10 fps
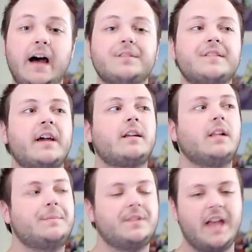How
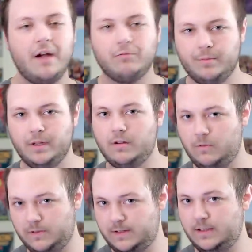Cyclops got Ruby
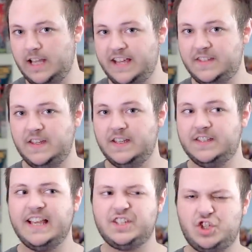Quartz
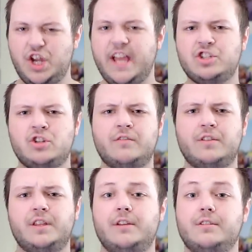glasses has changed
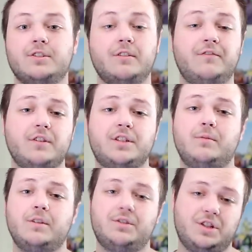over the years. So first it
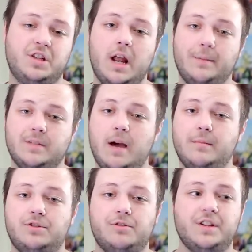was just an
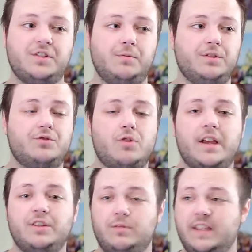optometrist who was
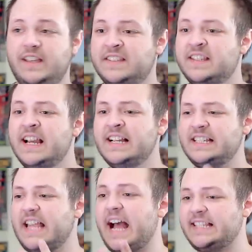trying to ease
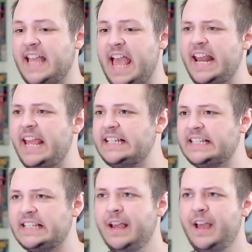Scott's
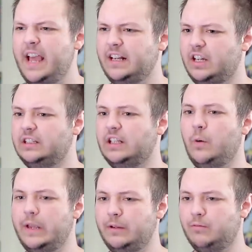headaches and
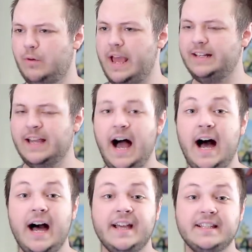glowy red
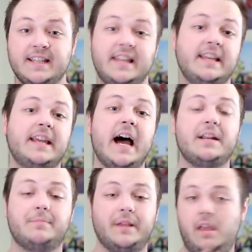eyes that he
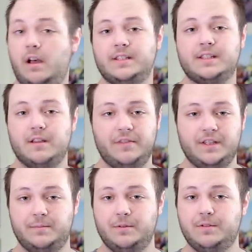got because of
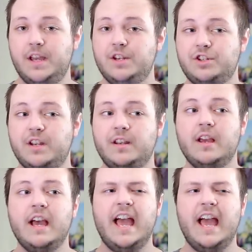his mutation,